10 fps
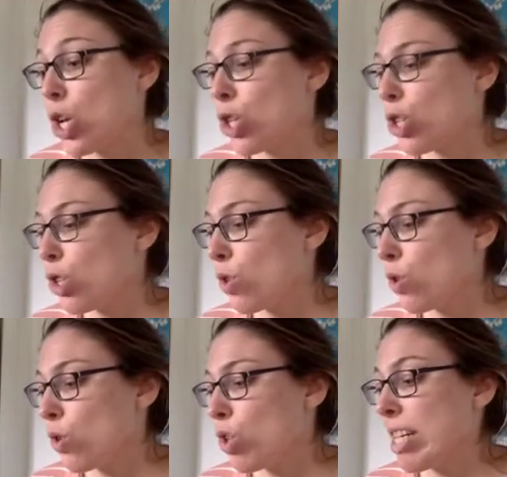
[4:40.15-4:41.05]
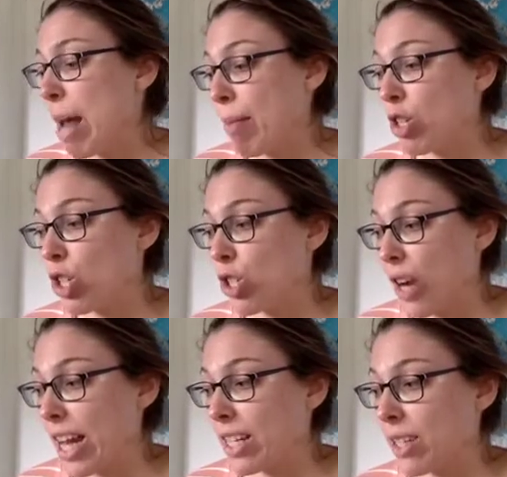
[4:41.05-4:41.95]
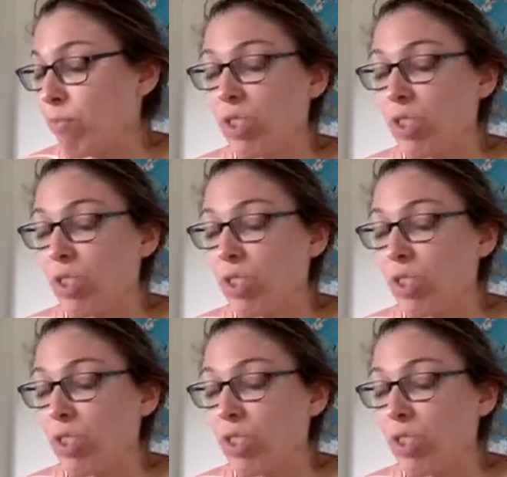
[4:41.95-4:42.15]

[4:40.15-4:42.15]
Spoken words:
to demonstrate